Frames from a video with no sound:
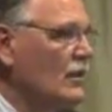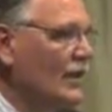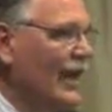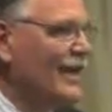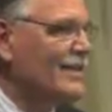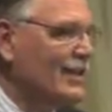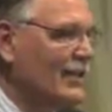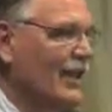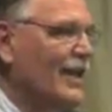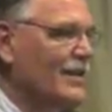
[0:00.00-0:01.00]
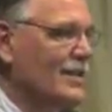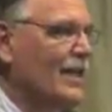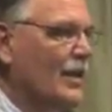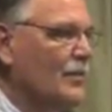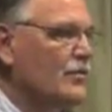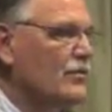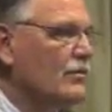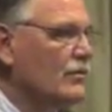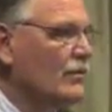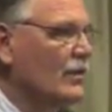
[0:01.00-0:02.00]
classic
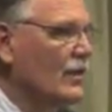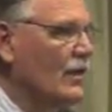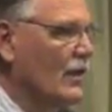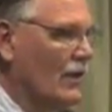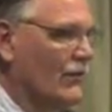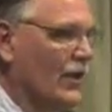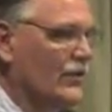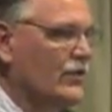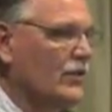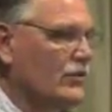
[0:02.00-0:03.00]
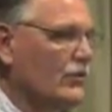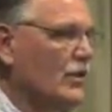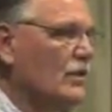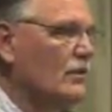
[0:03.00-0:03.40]
landscapes of that century?